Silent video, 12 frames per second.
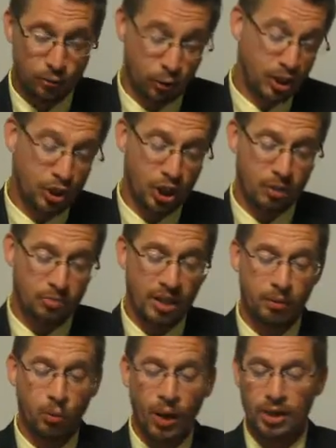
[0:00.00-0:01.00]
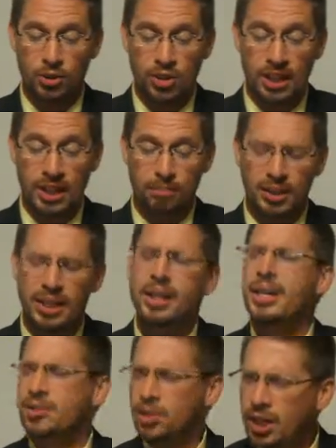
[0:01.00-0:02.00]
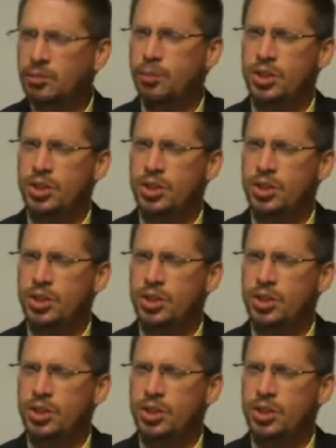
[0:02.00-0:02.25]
Freak GM David Weigel said, "It's tough